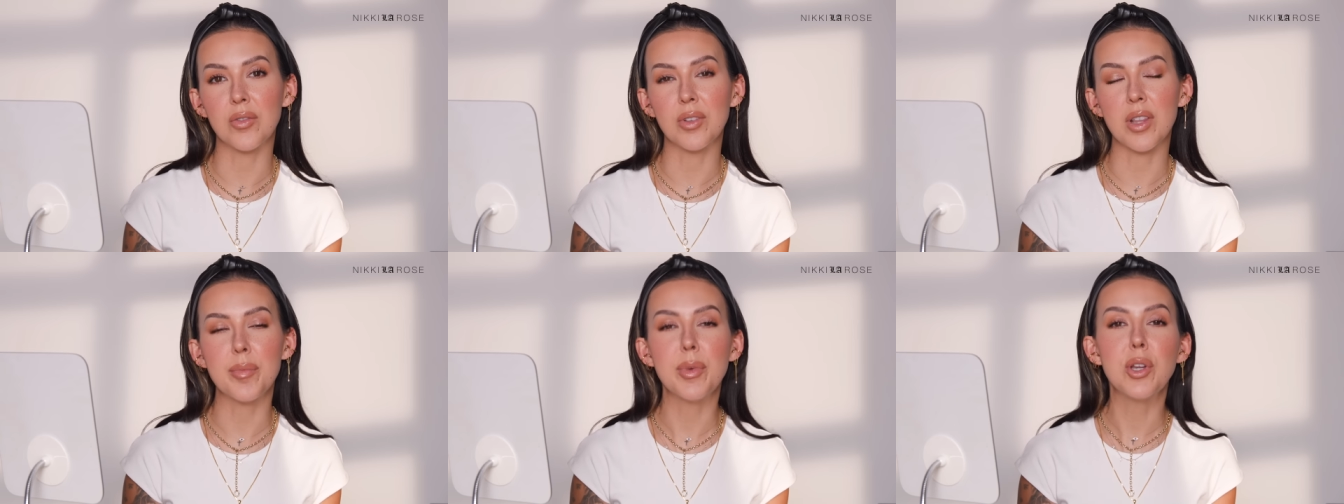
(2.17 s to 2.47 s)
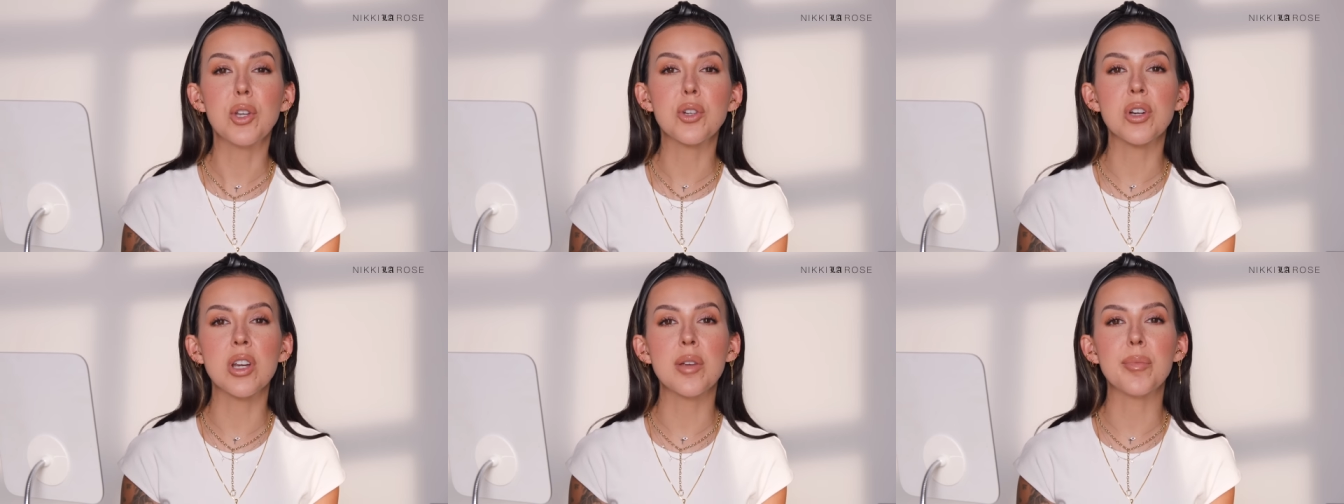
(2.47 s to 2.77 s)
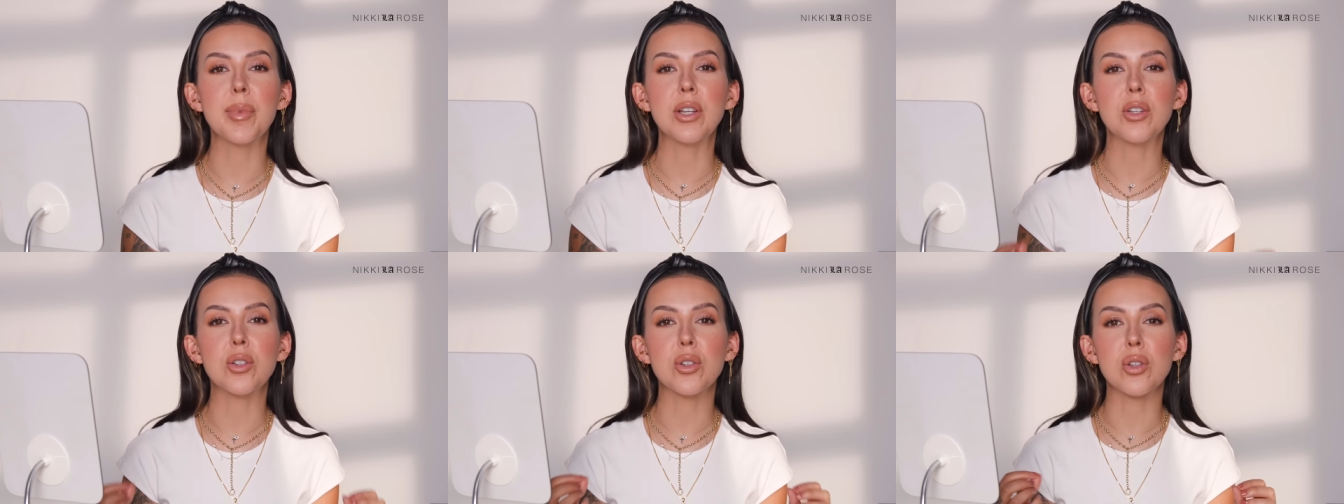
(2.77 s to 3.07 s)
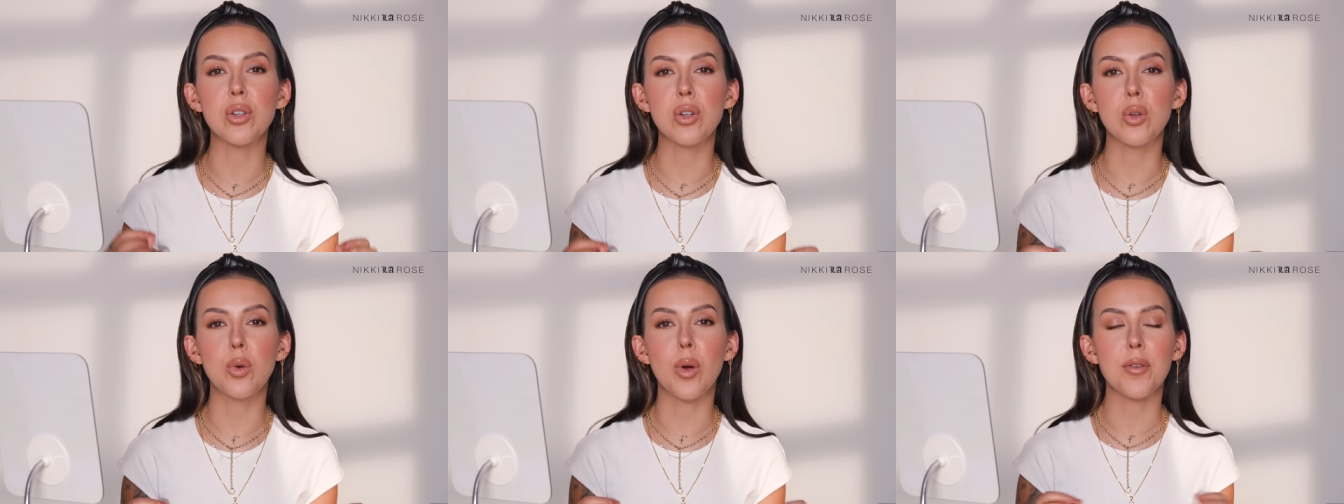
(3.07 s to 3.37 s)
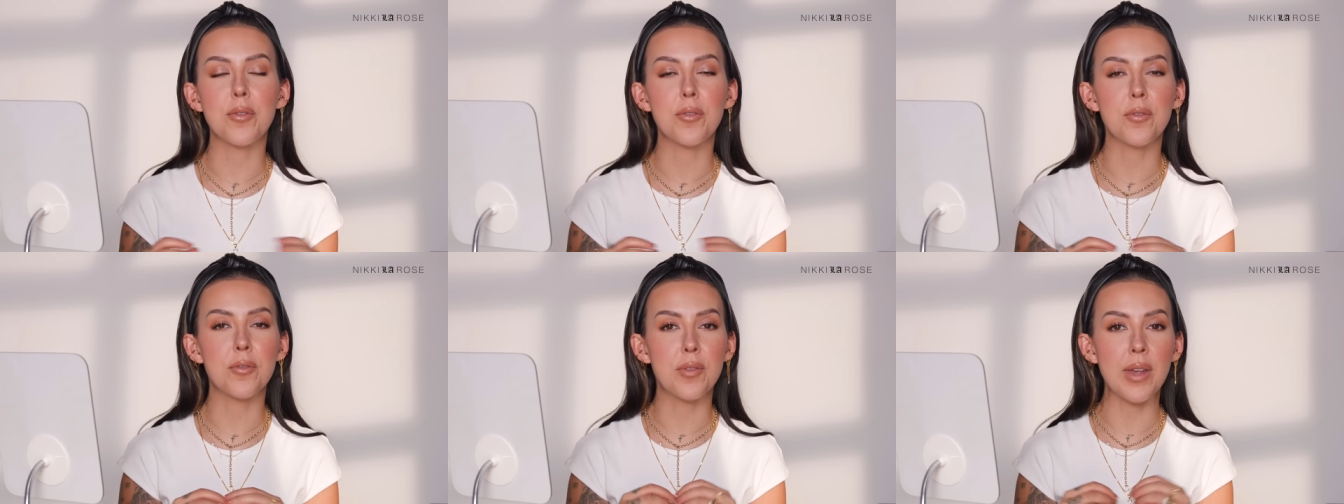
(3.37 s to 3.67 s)
let me show you my two
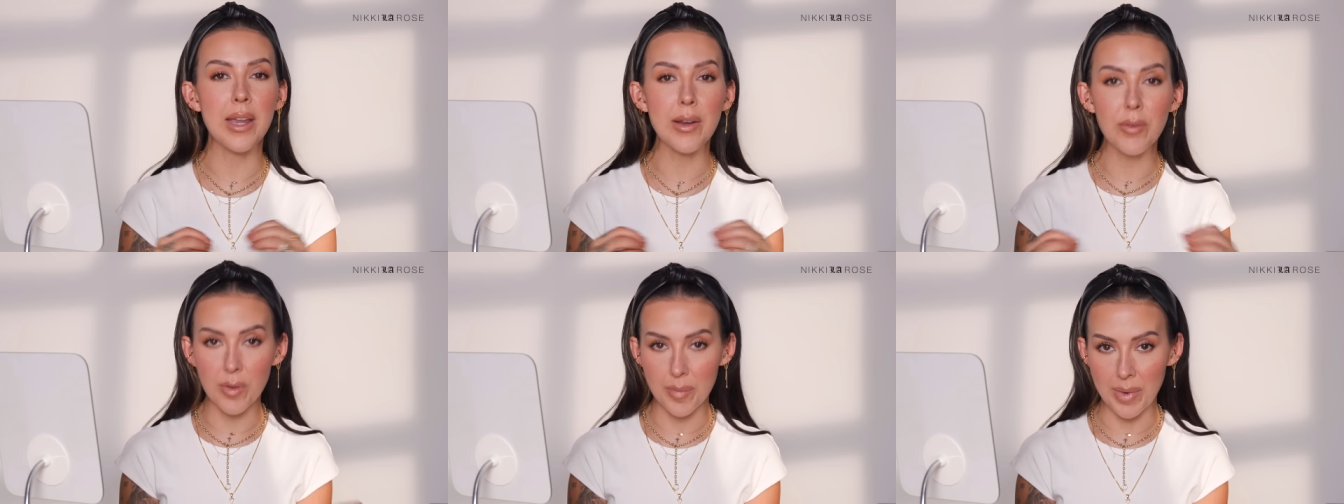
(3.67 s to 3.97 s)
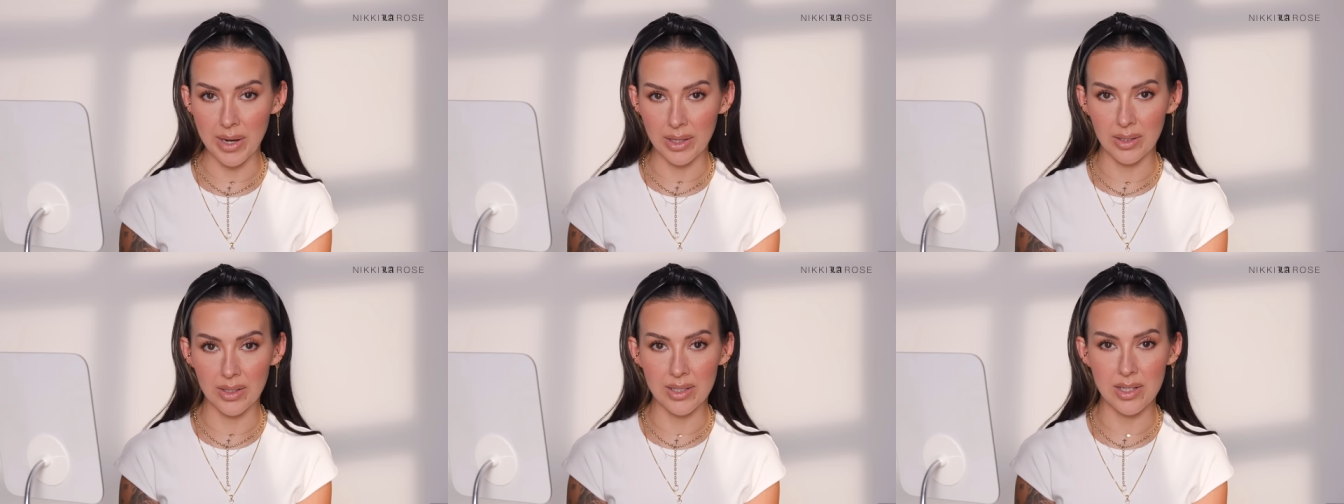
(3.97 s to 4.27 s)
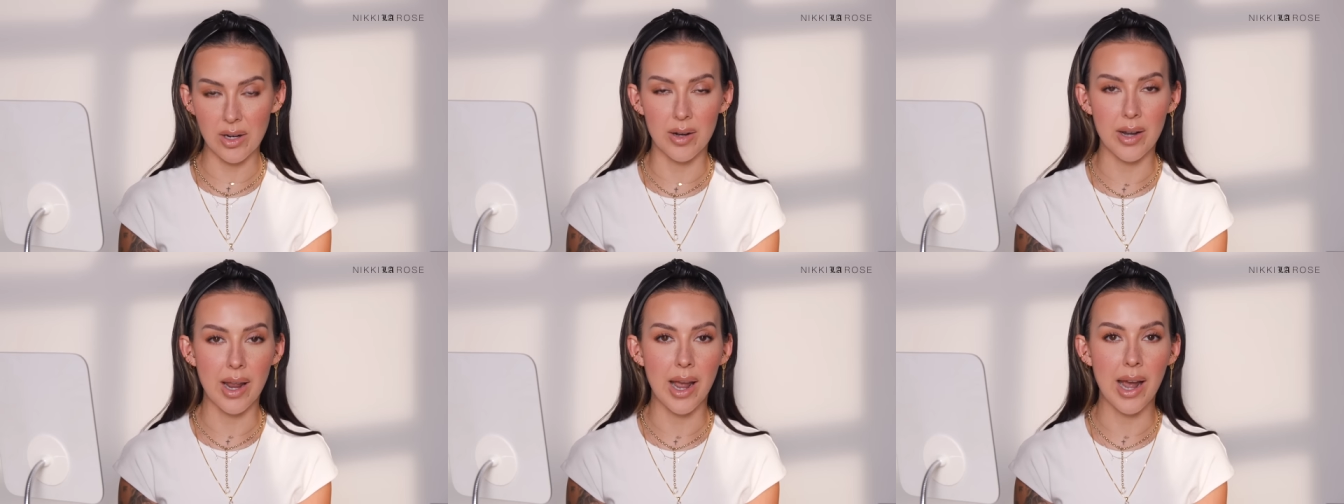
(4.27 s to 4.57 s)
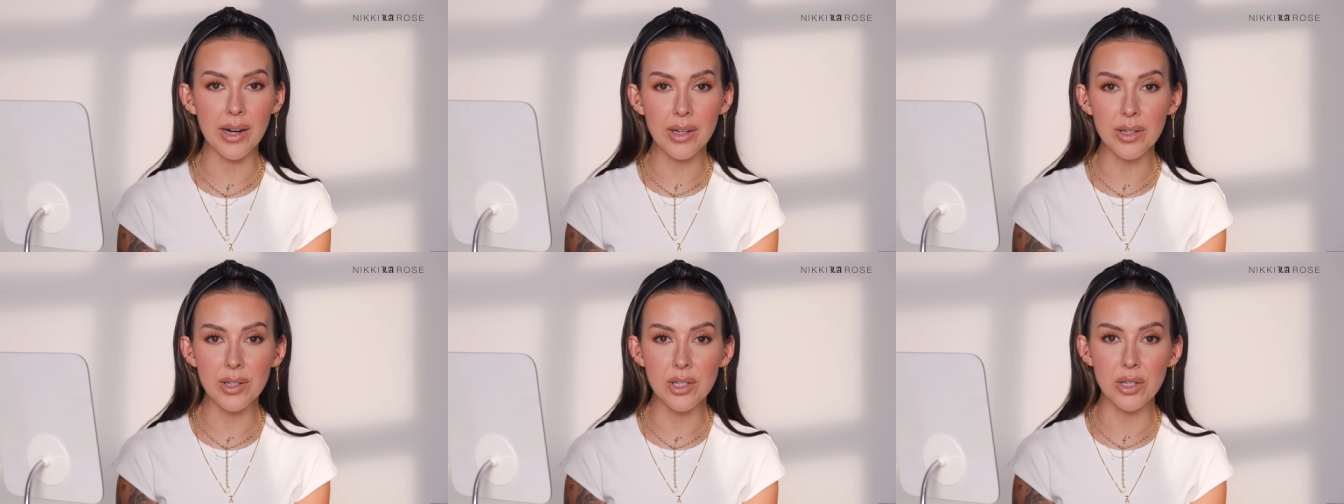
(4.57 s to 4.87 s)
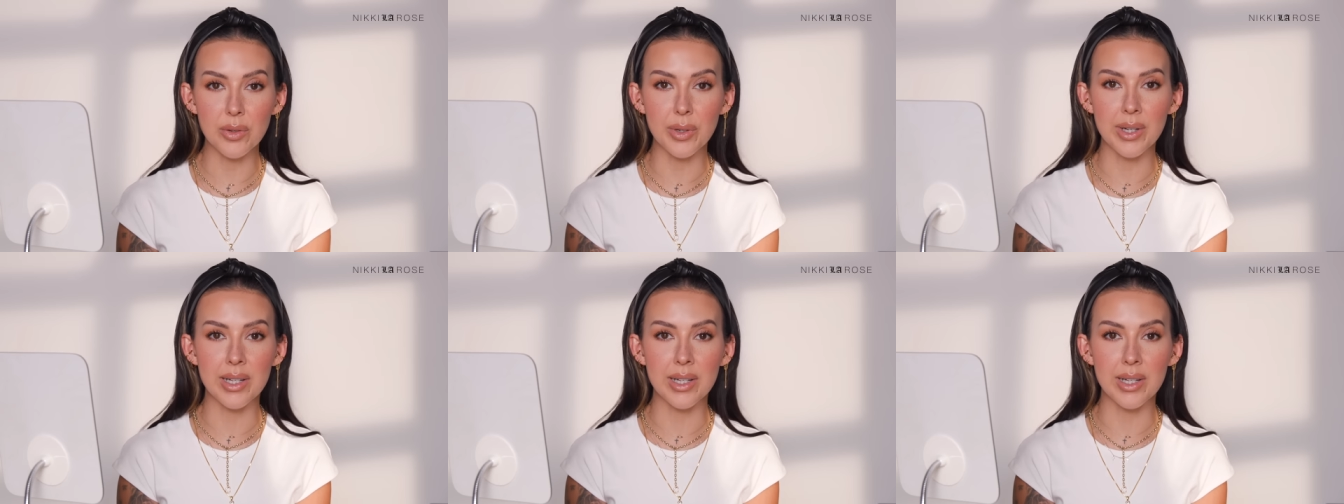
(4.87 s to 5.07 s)
favorite methods on how to do